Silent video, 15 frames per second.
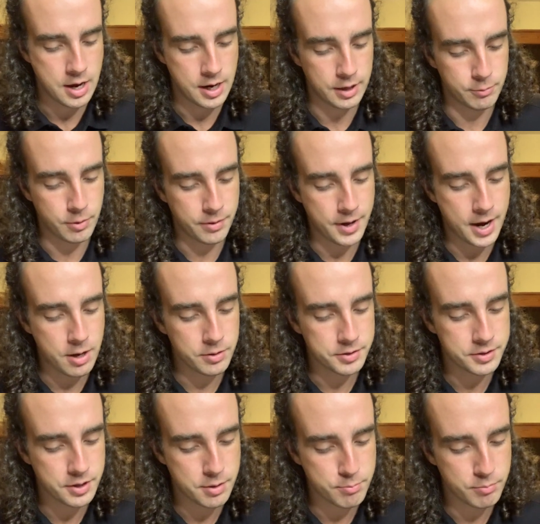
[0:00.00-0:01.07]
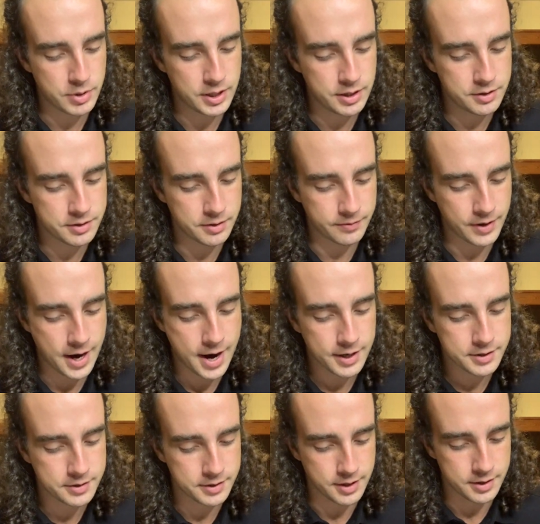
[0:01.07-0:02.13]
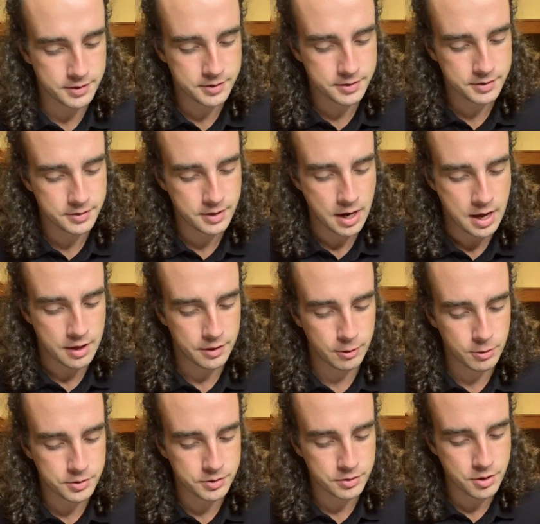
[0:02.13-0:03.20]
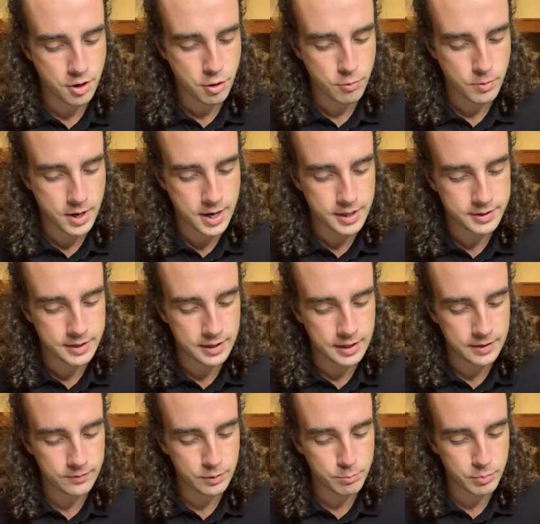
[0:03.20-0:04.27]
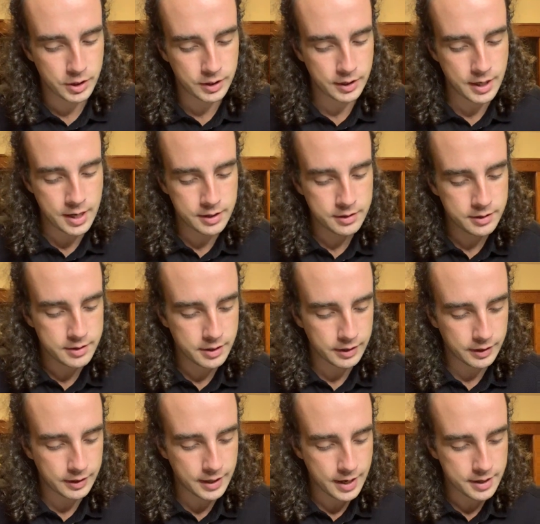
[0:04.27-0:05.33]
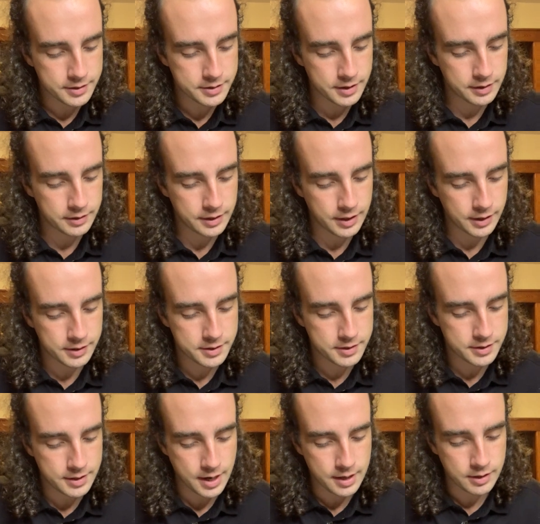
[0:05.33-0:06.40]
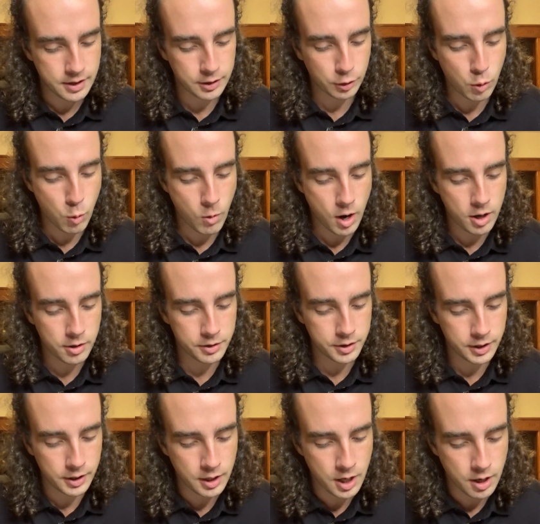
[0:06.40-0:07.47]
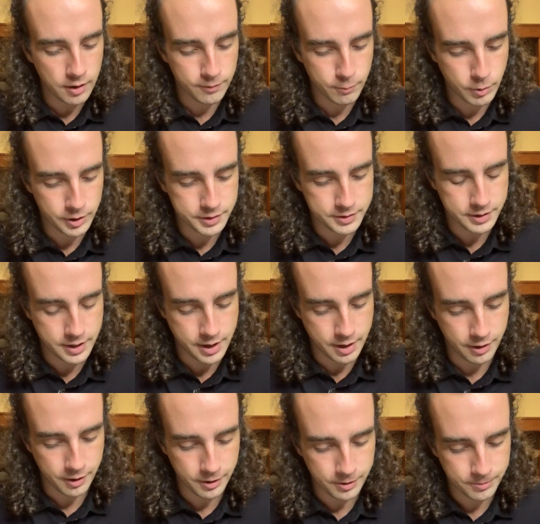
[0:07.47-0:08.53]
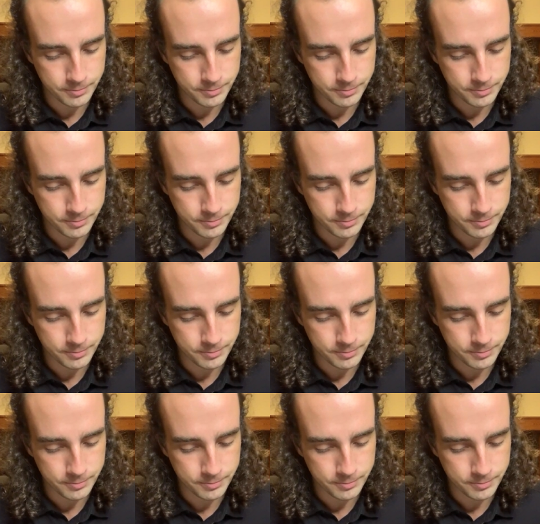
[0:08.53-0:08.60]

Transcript: And without some means of access, there is no way to even begin to guess at the extent and quality of what is there.